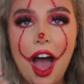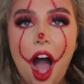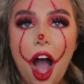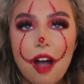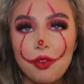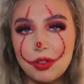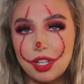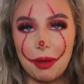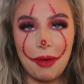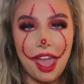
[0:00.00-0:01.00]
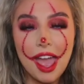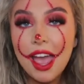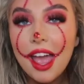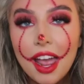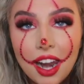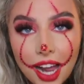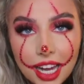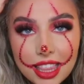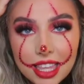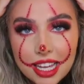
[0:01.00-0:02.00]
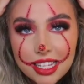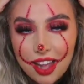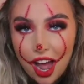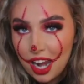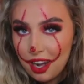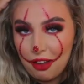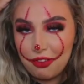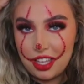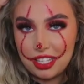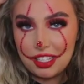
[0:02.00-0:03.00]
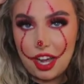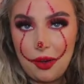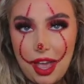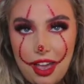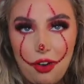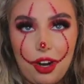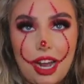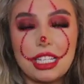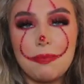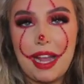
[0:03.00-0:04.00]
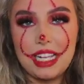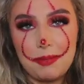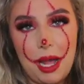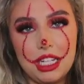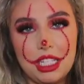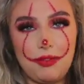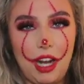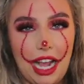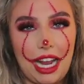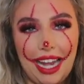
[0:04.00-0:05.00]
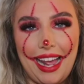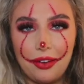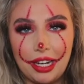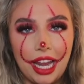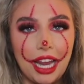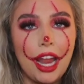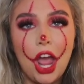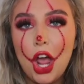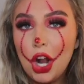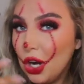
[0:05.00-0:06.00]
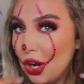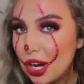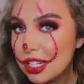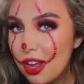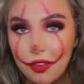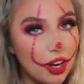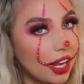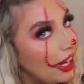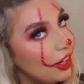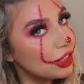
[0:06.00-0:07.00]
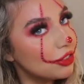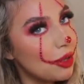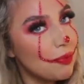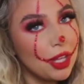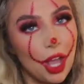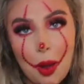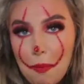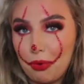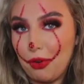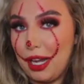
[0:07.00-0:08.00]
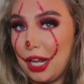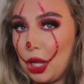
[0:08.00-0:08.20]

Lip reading: I've also done my hair like this. I love this style hair, or like space buns for like clowny looks. I feel like it looks pretty